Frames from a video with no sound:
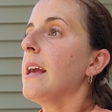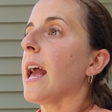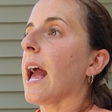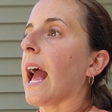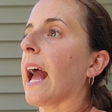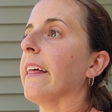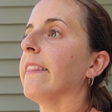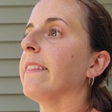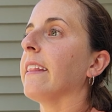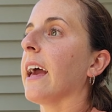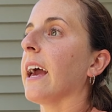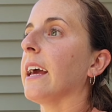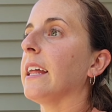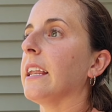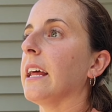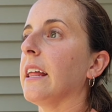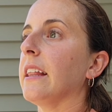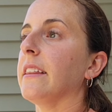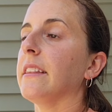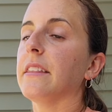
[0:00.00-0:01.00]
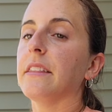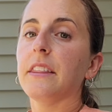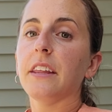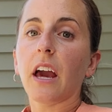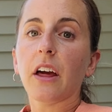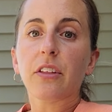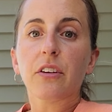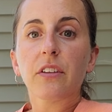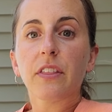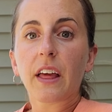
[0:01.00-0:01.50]
And then the
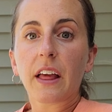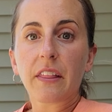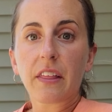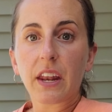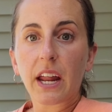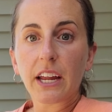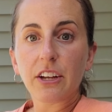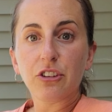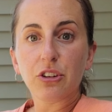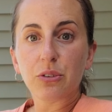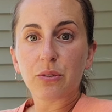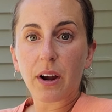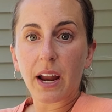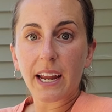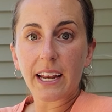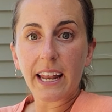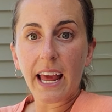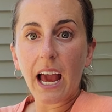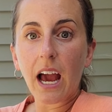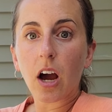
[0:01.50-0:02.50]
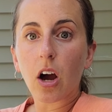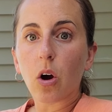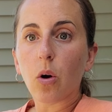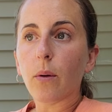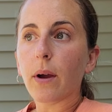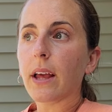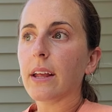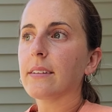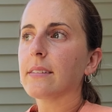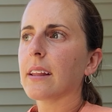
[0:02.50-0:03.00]
other thing that I do right
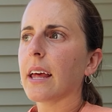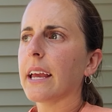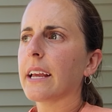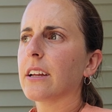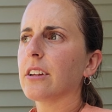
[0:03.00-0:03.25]
now is